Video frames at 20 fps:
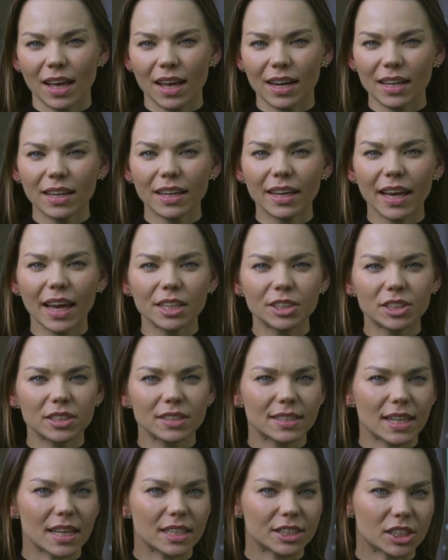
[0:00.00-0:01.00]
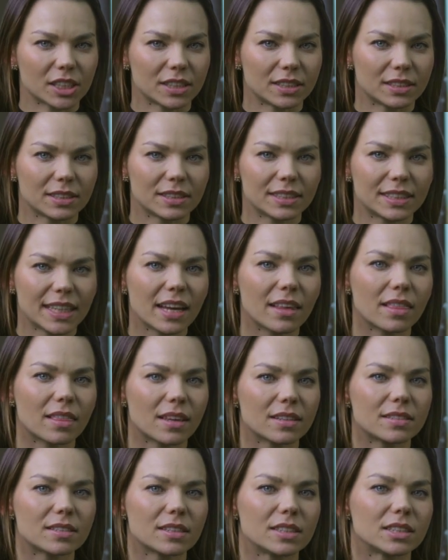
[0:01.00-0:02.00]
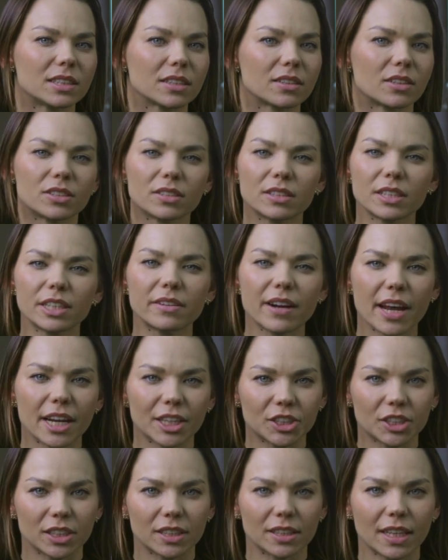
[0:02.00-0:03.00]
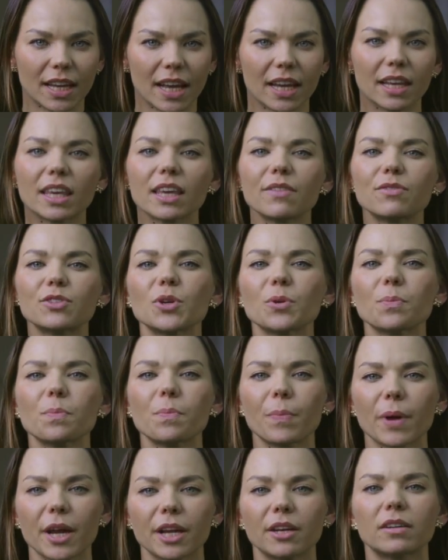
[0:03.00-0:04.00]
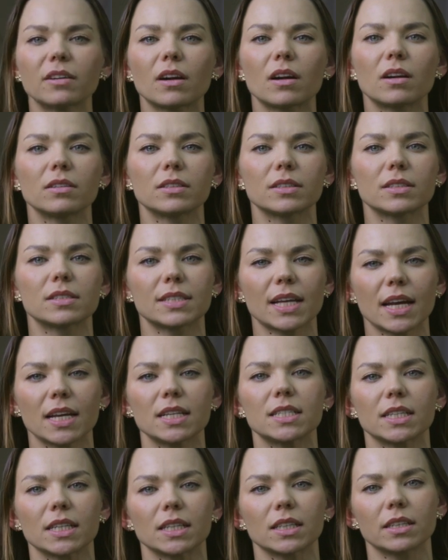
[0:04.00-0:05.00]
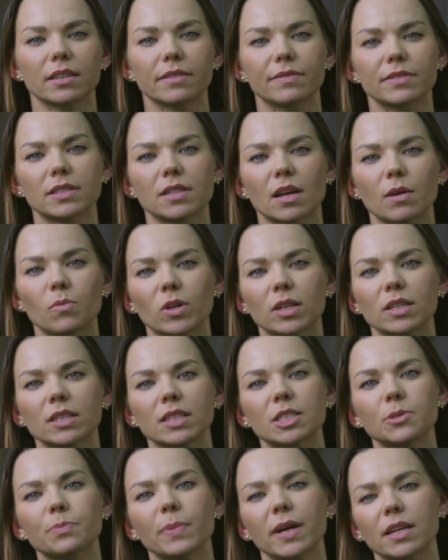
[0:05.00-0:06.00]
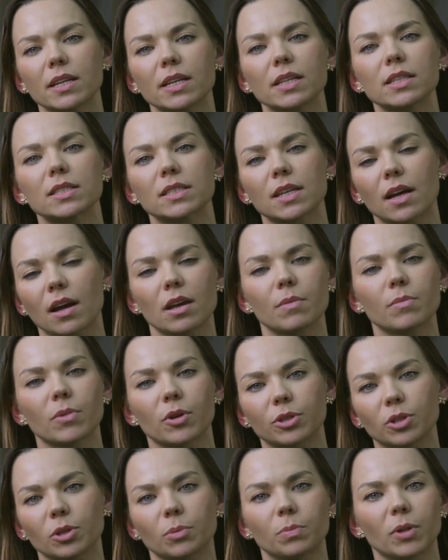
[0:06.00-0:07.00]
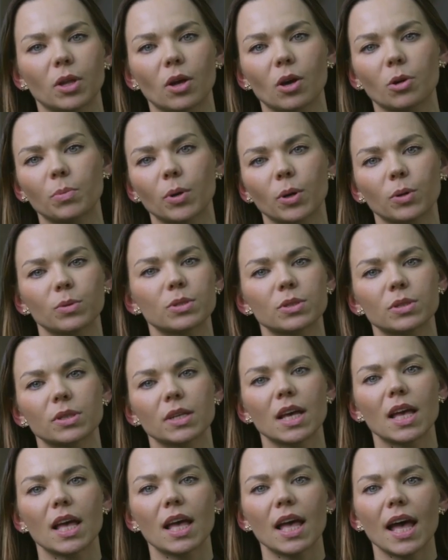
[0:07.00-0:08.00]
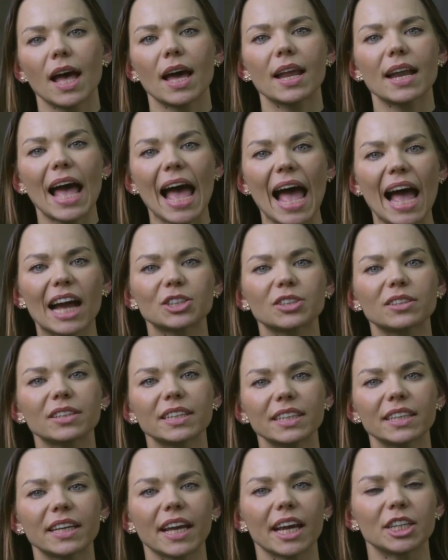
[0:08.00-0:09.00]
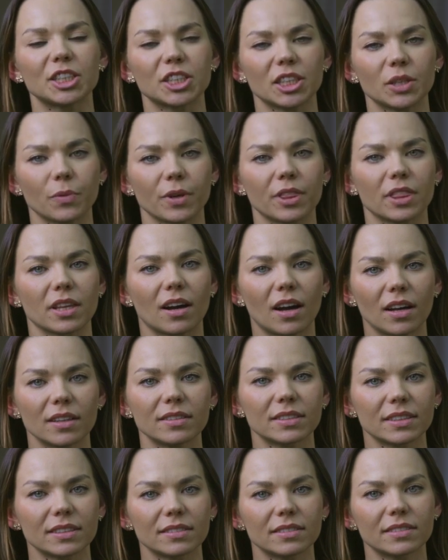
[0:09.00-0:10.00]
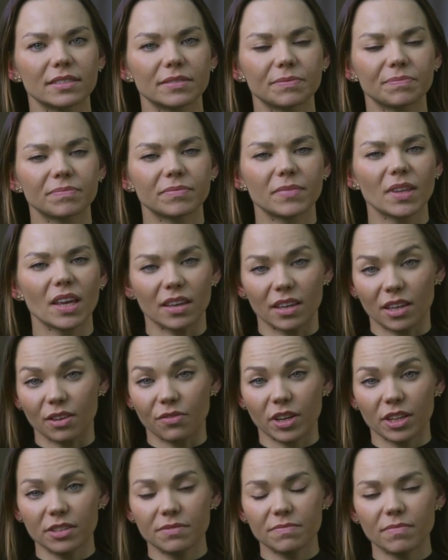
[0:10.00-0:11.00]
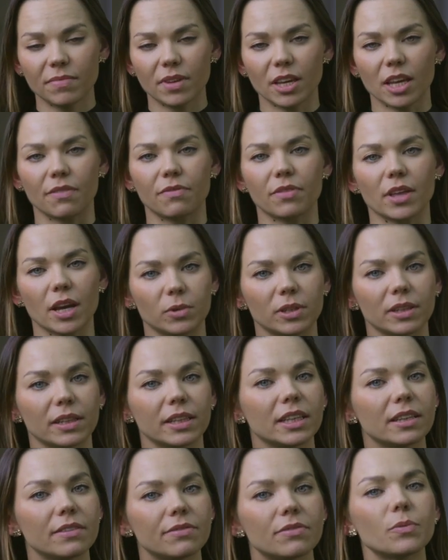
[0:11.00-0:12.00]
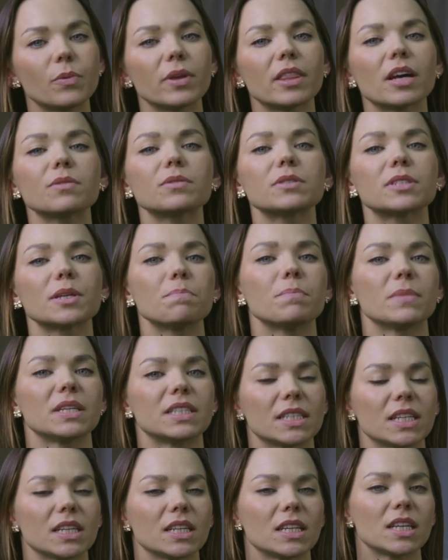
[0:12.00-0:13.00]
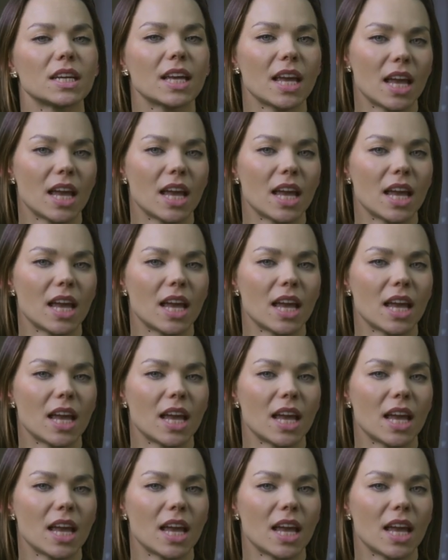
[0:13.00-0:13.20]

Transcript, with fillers: An engaged session takes this into consideration and gives you a better understanding if someone is spending time on your blog post and actually engaging with the content, even if they would leave without submitting